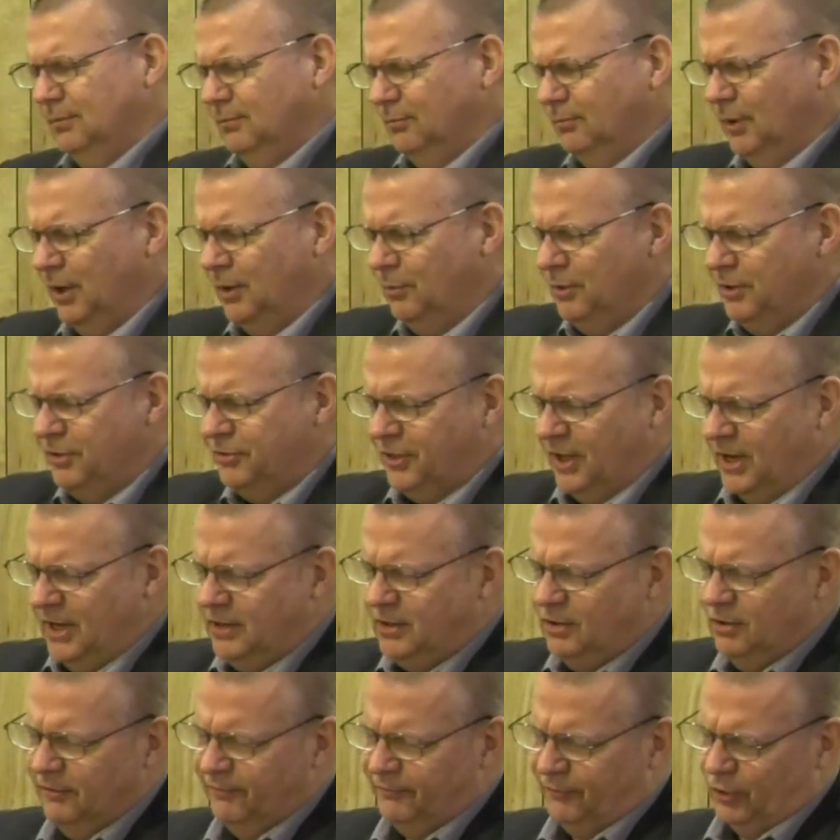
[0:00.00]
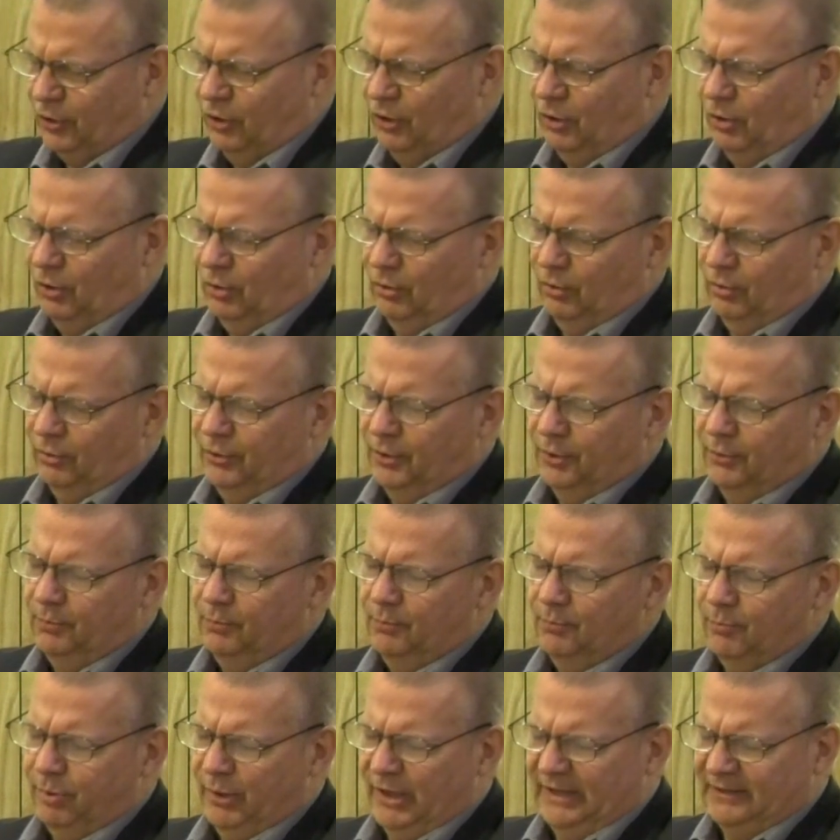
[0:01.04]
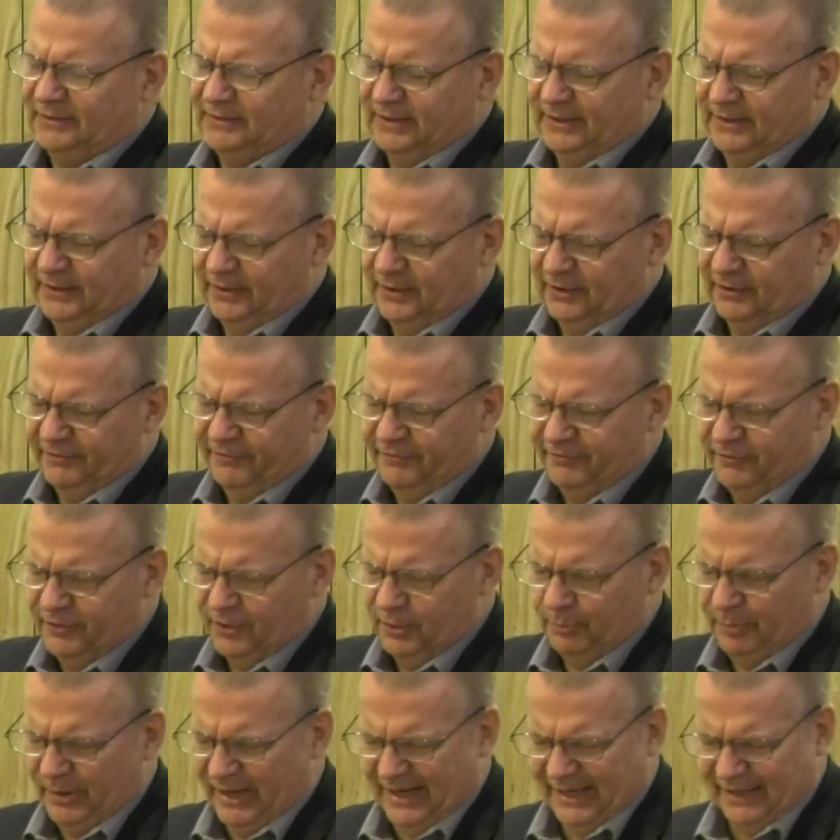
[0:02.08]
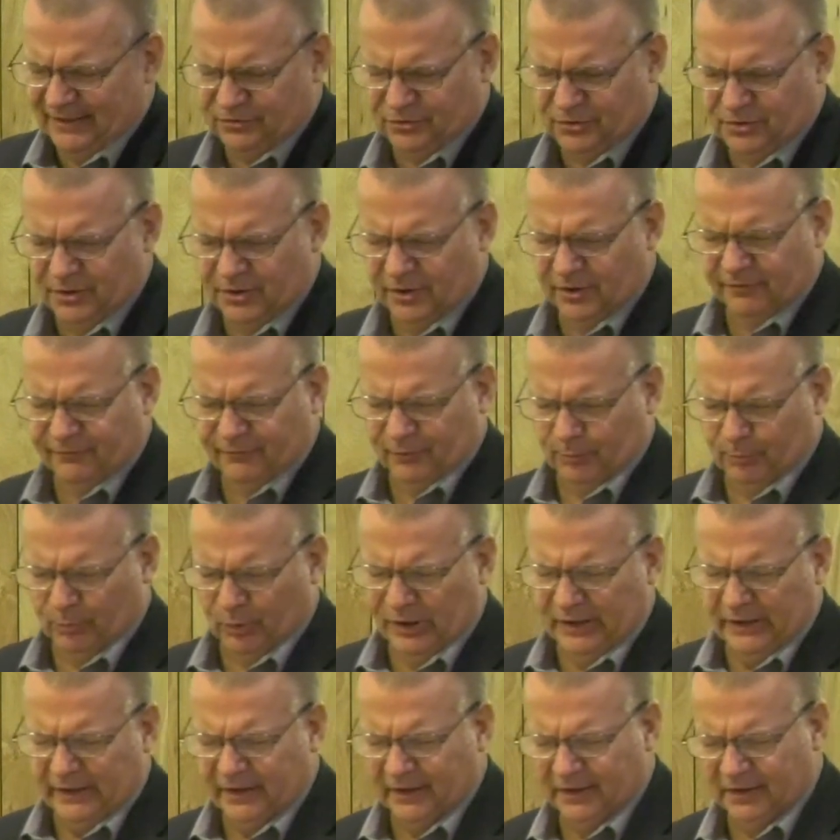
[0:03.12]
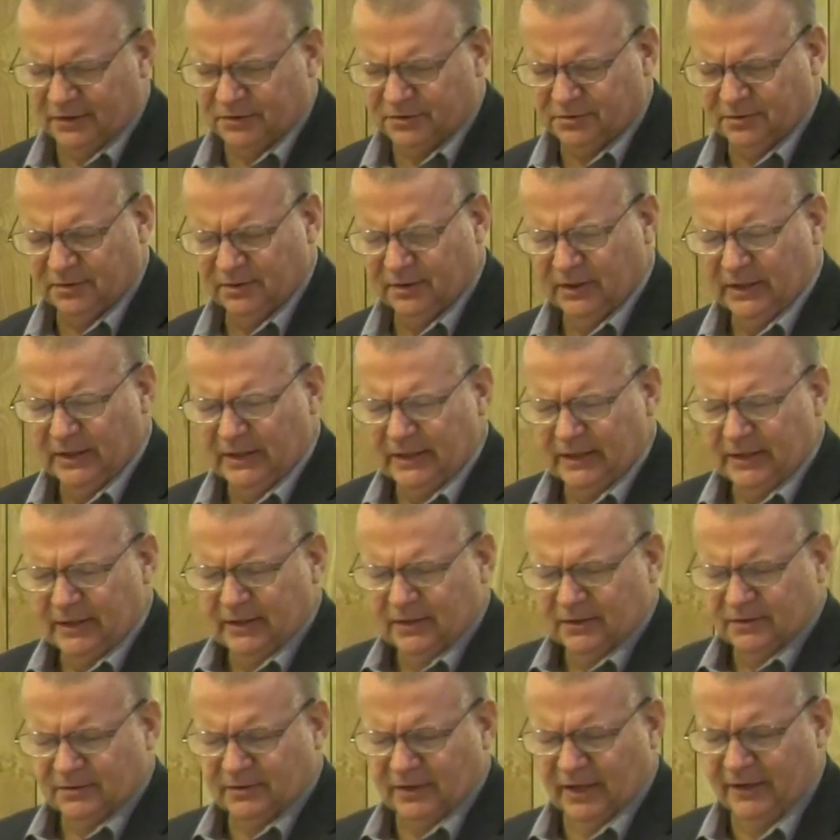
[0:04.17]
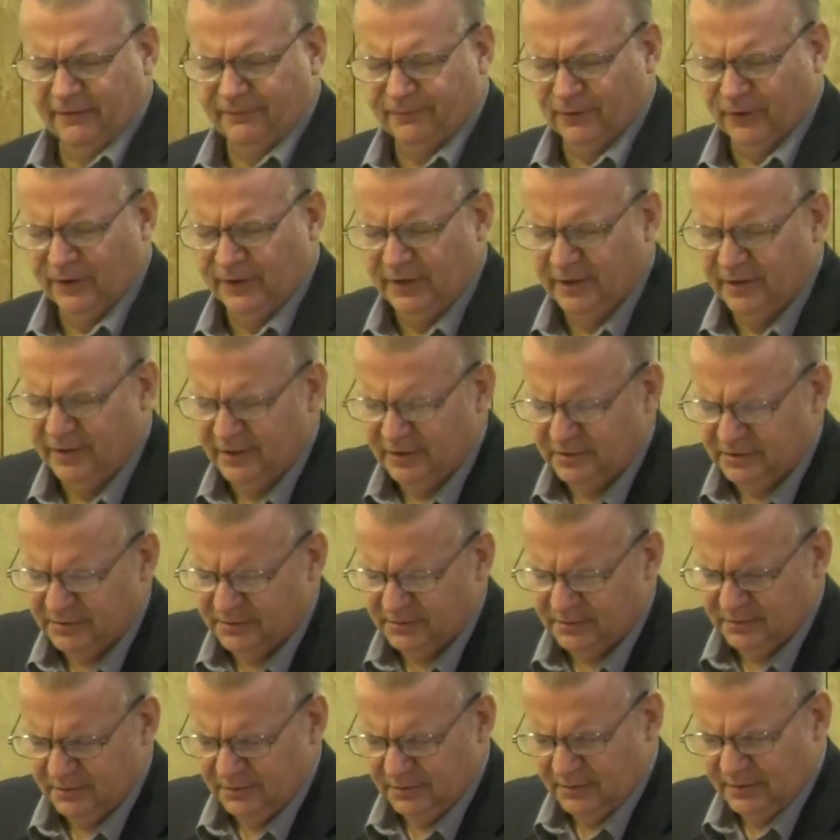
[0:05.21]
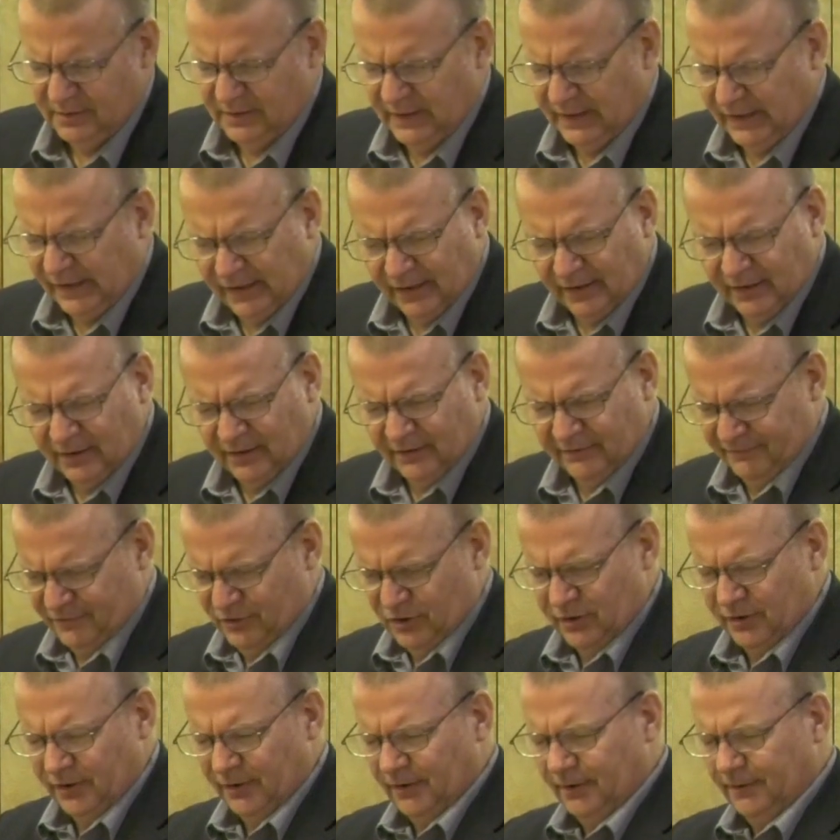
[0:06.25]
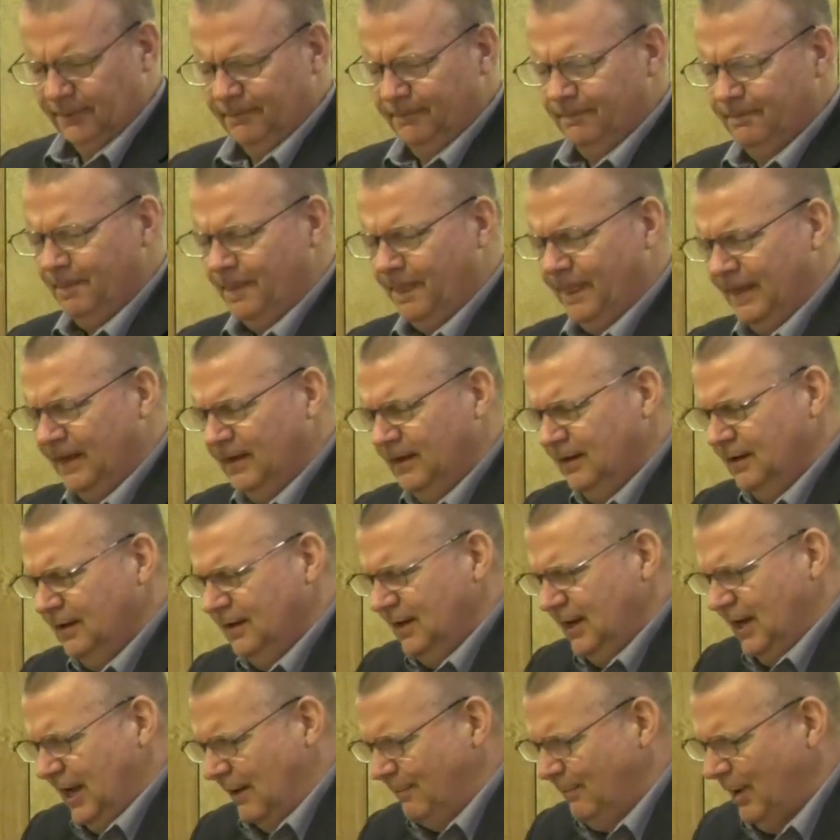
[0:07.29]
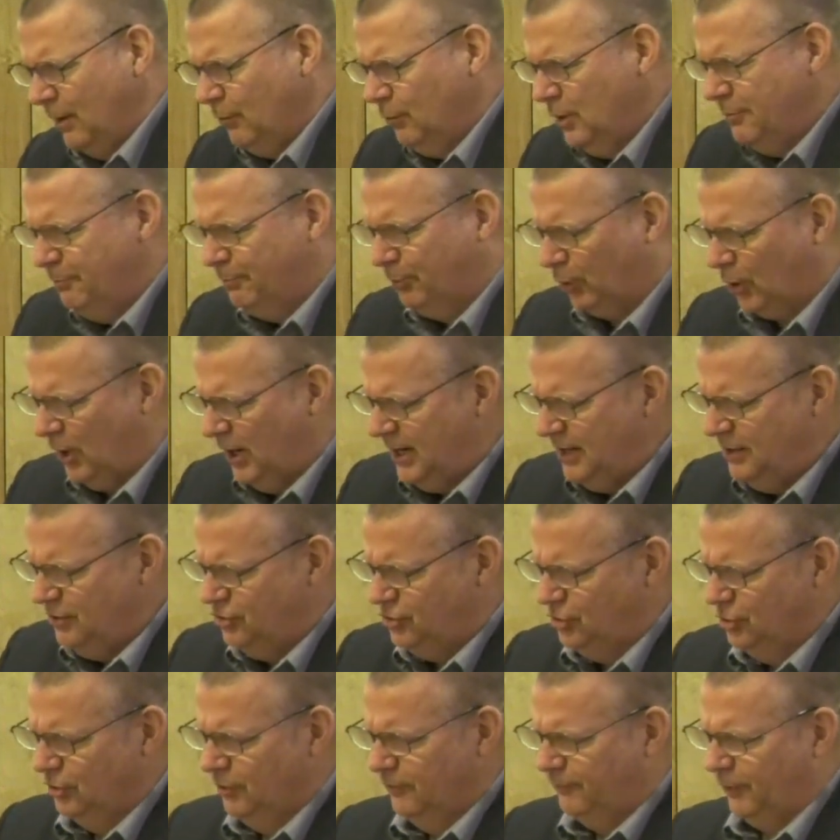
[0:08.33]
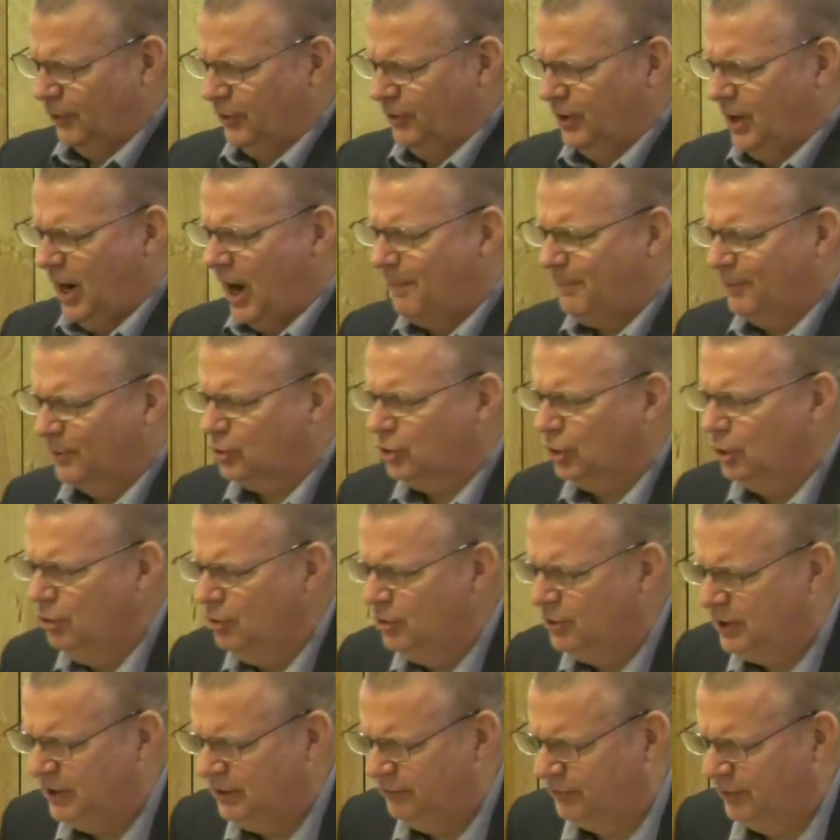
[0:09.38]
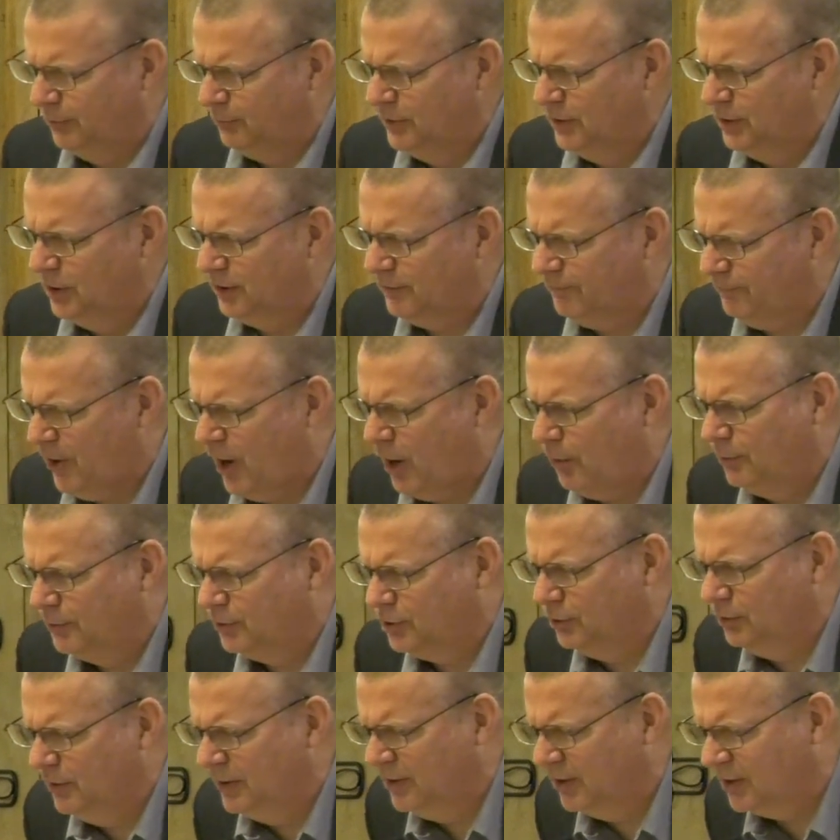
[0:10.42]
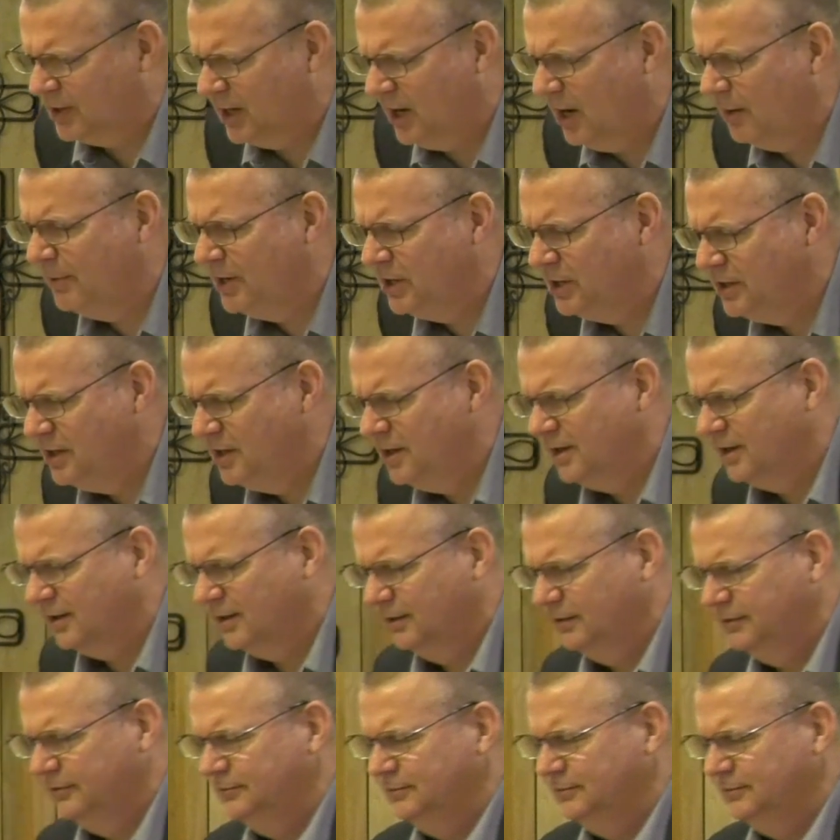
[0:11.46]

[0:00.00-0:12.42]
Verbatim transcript: May we thank you for all the blessing of the past year for bringing us safely to this end of year. And may we praise you for the opportunities that we look forward to in the coming year.